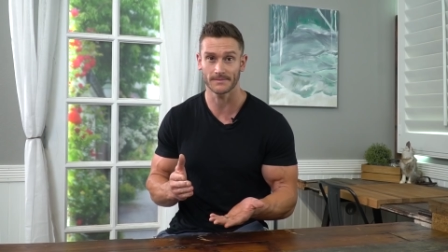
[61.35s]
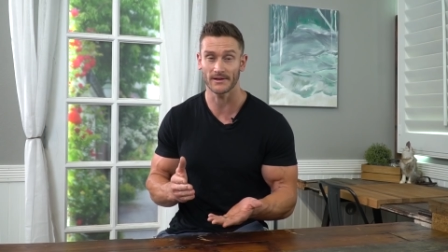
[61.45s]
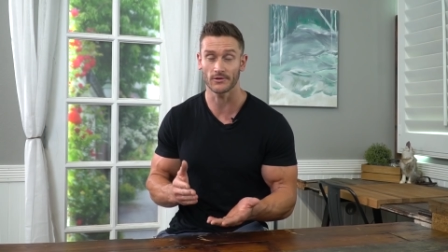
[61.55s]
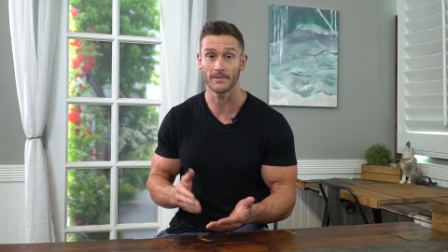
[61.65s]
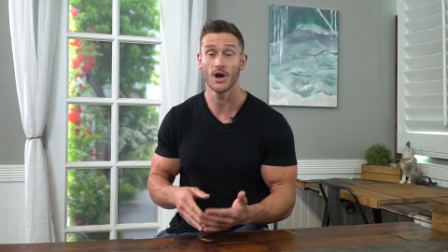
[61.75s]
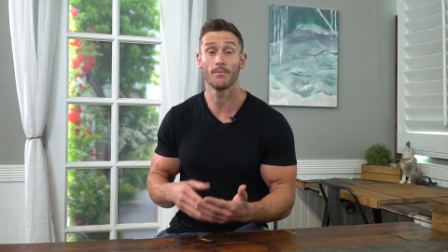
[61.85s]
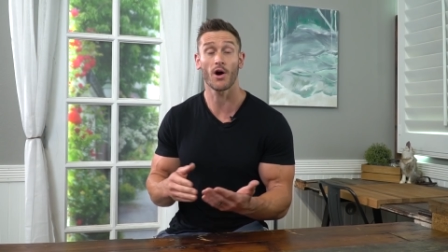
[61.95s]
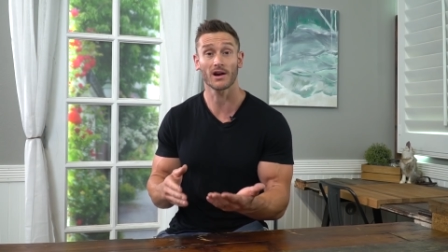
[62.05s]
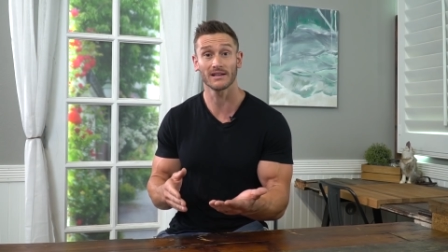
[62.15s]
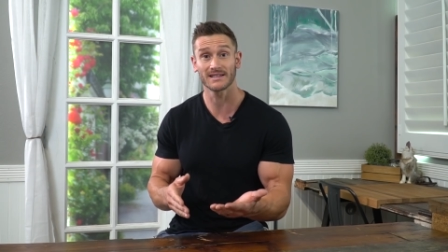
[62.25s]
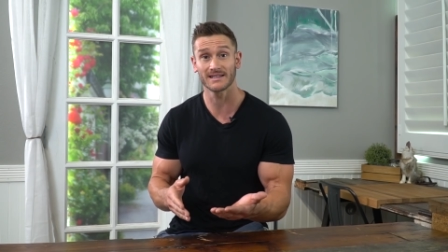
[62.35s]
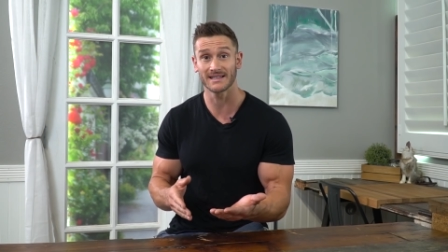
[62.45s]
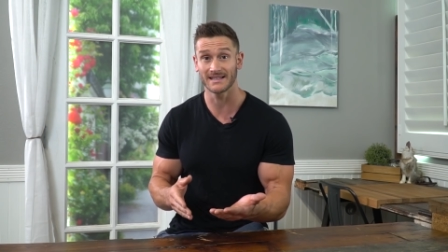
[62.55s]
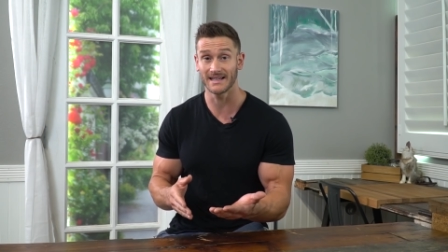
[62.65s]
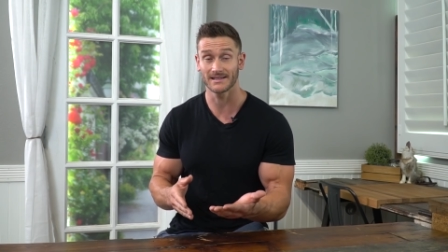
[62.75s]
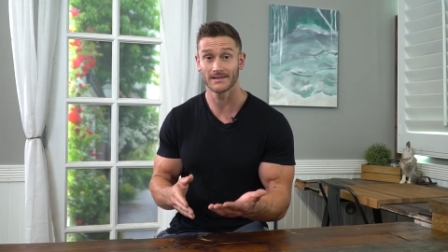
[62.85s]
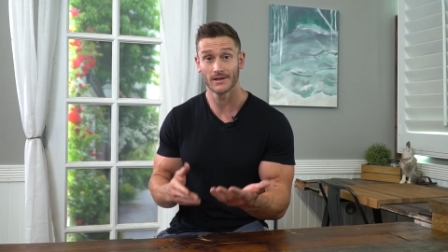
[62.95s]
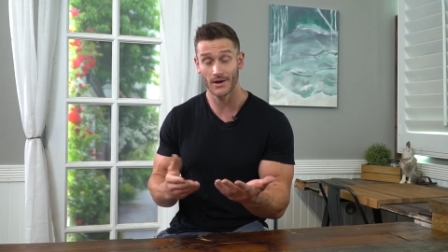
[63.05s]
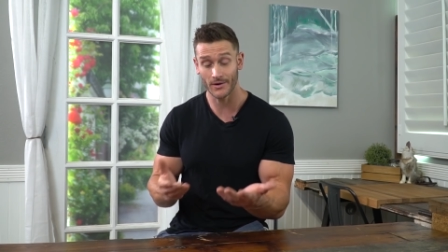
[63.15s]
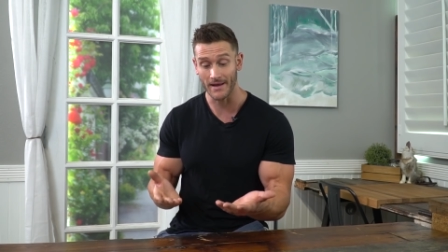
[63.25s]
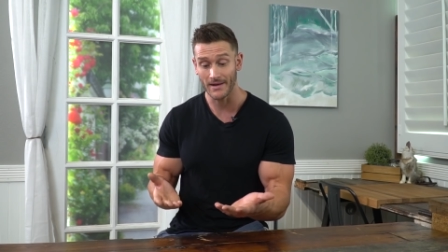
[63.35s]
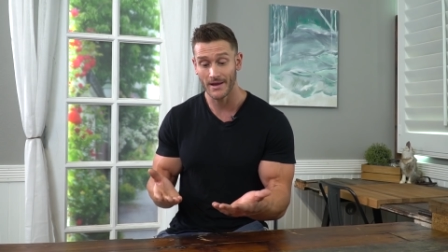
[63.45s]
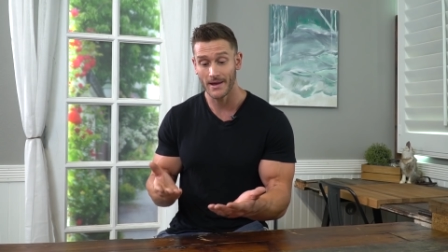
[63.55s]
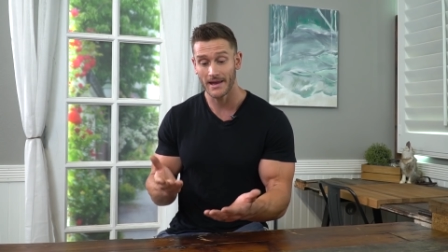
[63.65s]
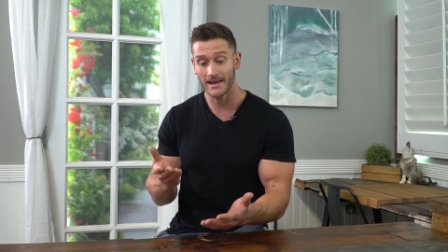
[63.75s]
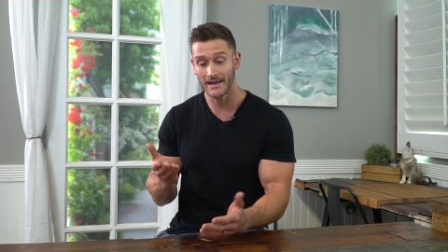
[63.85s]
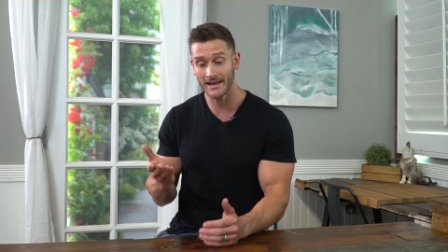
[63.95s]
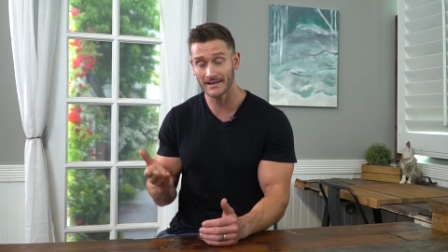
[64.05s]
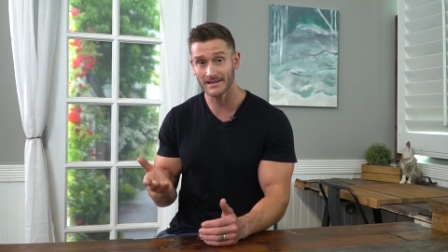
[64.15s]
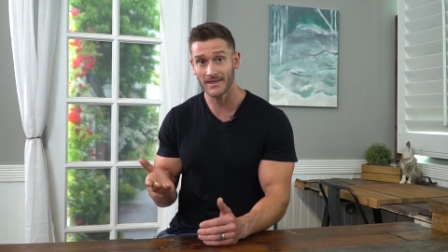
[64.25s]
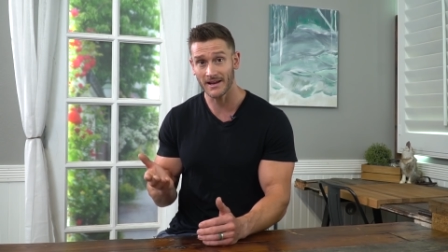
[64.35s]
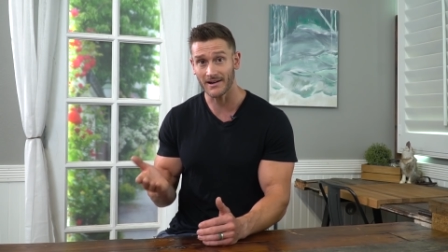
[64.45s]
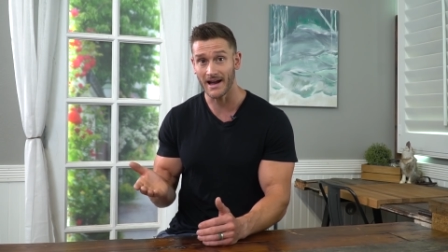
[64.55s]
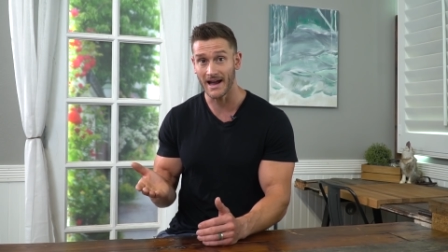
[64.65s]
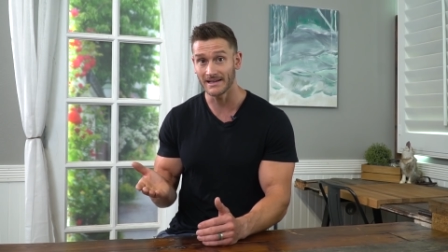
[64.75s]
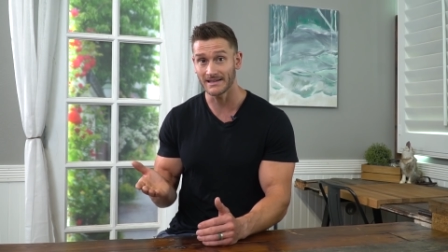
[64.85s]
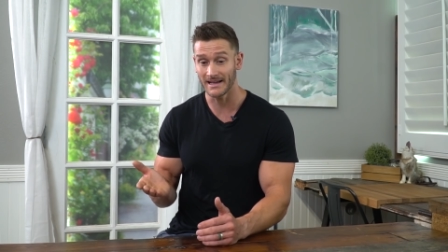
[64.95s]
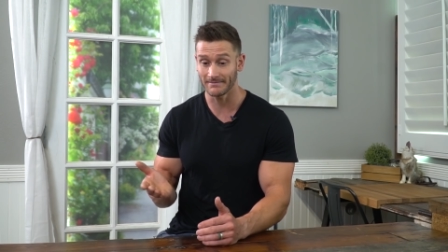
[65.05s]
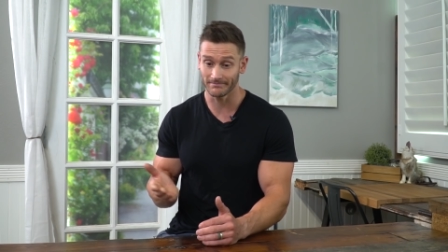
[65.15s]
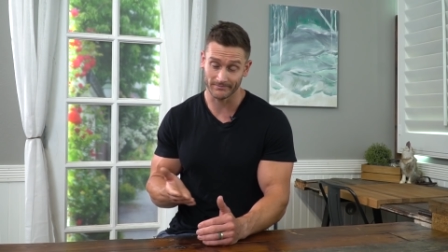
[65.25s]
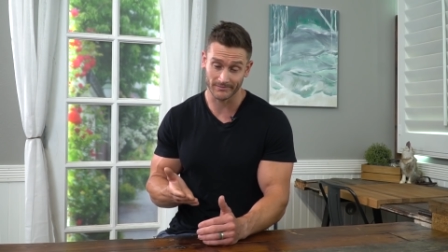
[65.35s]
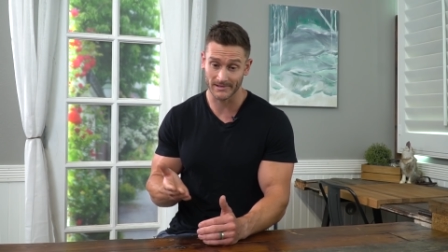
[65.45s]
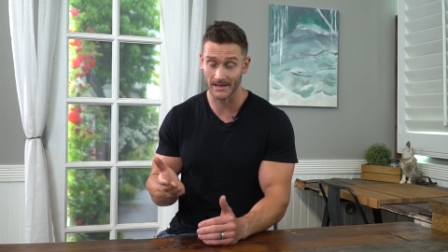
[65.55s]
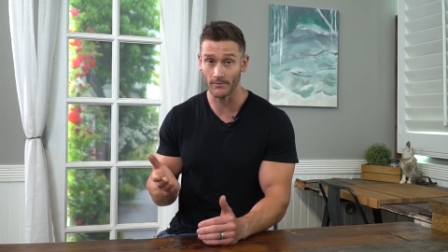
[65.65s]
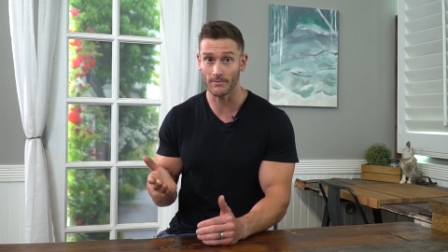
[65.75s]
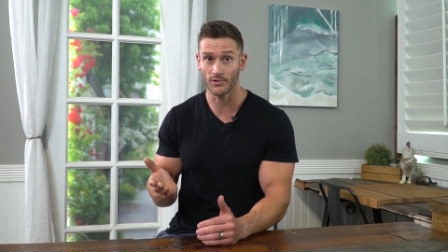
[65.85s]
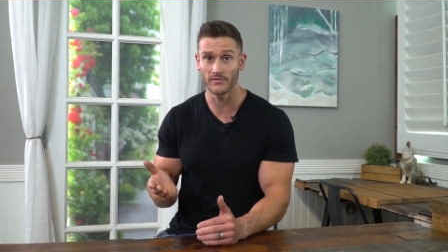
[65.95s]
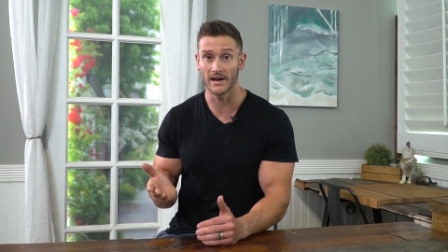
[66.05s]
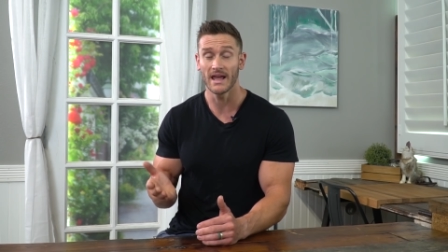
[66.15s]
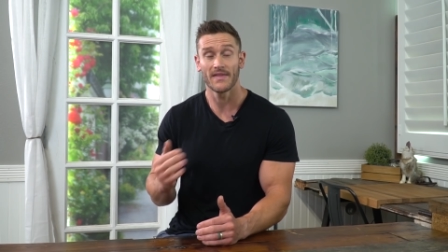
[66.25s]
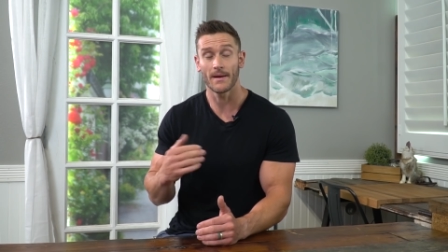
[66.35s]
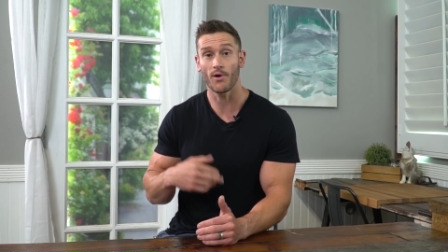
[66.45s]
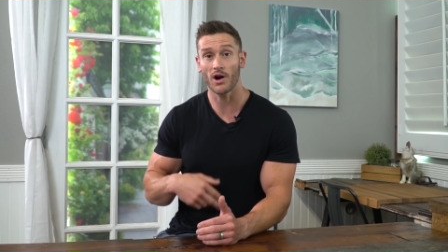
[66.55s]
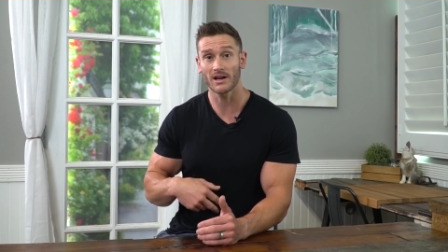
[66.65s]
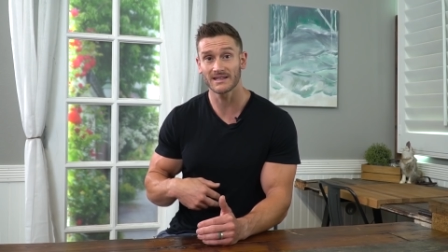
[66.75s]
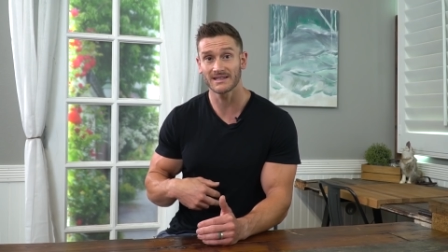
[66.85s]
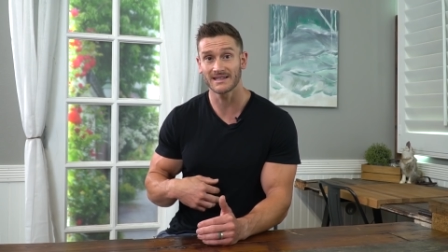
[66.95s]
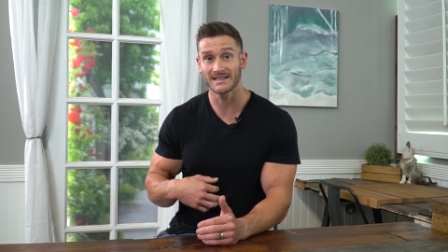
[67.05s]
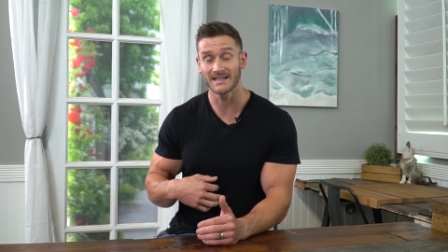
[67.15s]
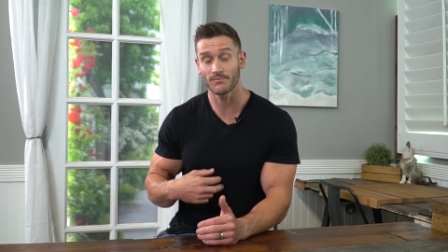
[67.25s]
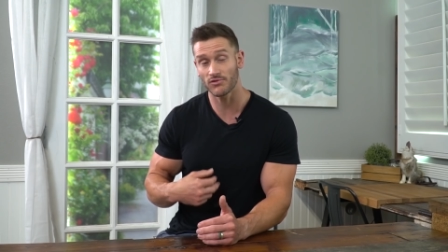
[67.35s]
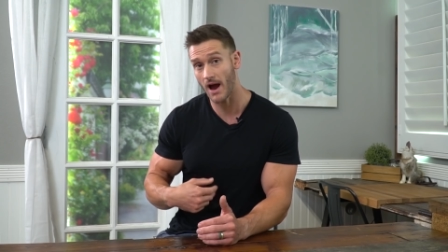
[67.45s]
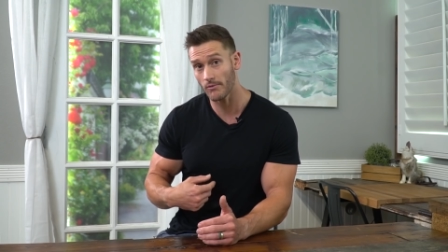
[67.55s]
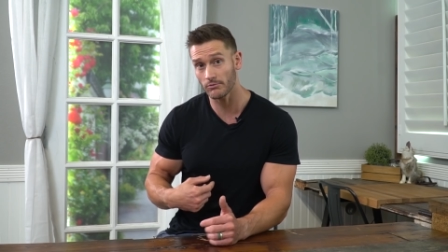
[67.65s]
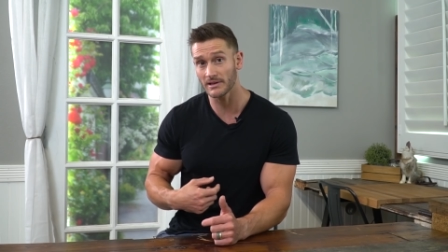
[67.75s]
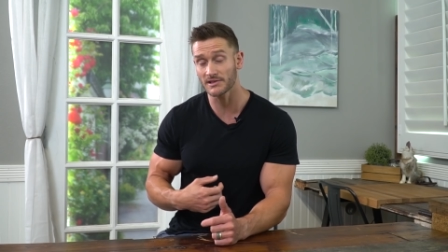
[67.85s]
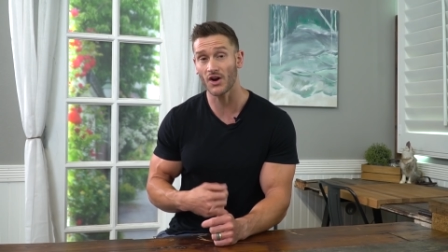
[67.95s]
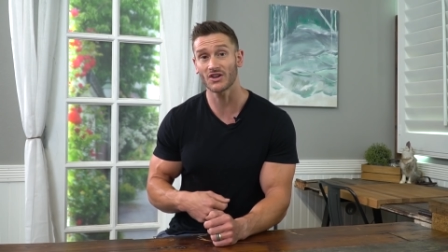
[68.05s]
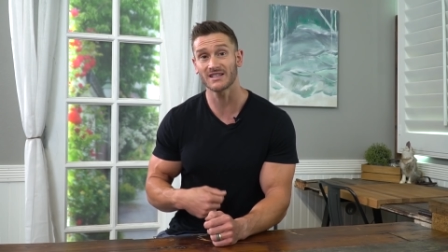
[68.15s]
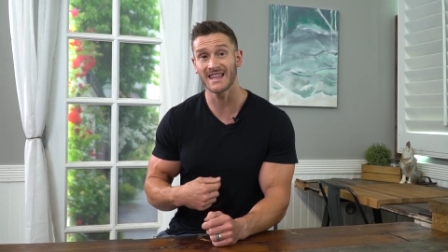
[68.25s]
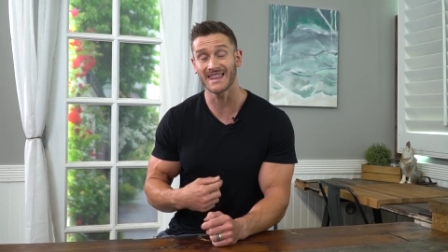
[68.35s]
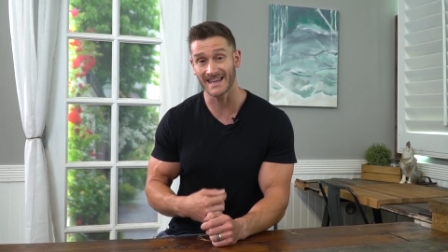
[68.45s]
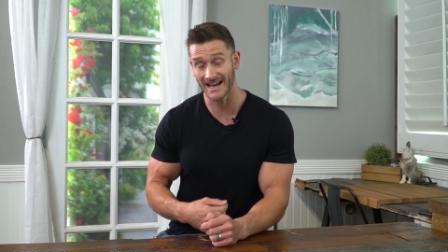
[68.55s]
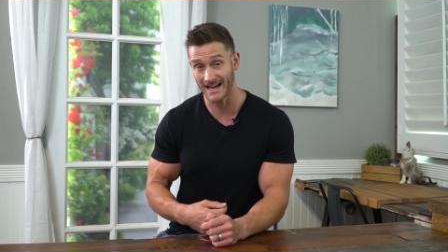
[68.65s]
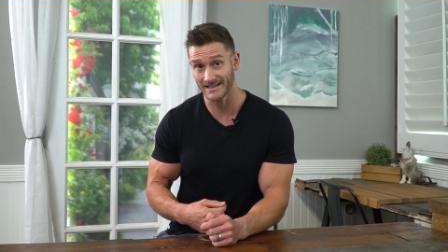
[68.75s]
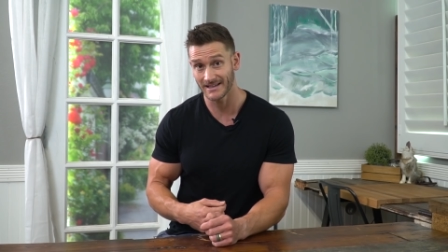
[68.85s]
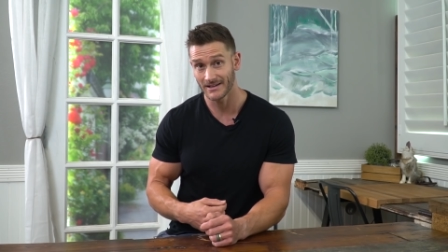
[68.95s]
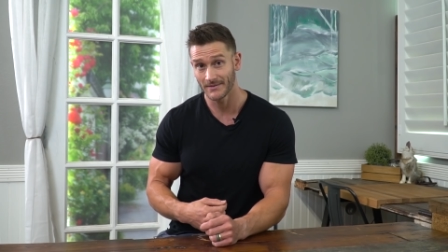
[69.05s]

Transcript: spectrum Parkinson's disease. Okay, it's theorized and somewhat proven that Parkinson's disease probably starts in the gut.